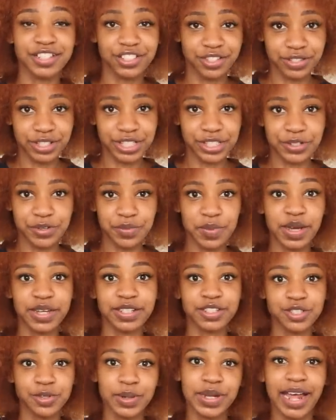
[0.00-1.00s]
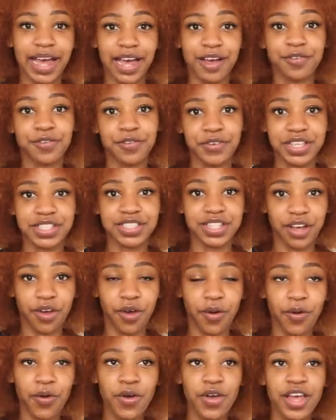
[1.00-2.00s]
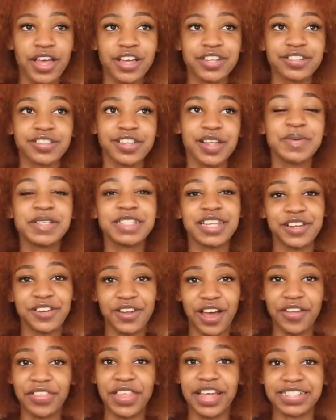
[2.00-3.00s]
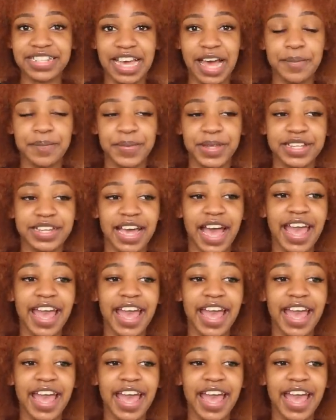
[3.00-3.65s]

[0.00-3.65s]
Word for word: YouTube two and a half weeks ago. So let me tell you how that happened.